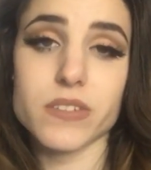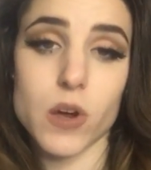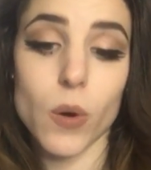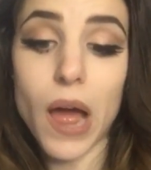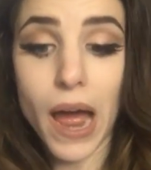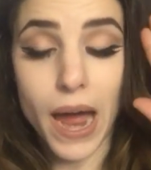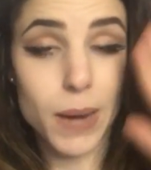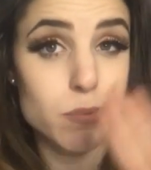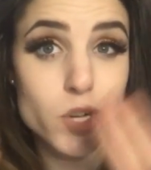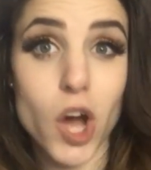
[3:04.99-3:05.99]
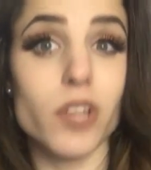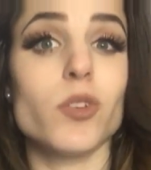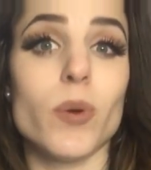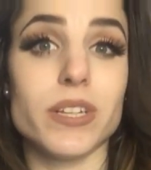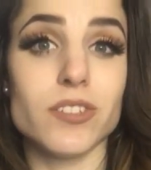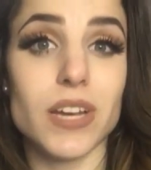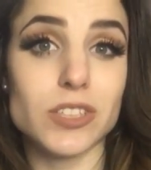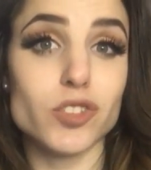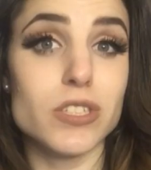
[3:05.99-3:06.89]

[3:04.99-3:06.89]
So I'm not going to touch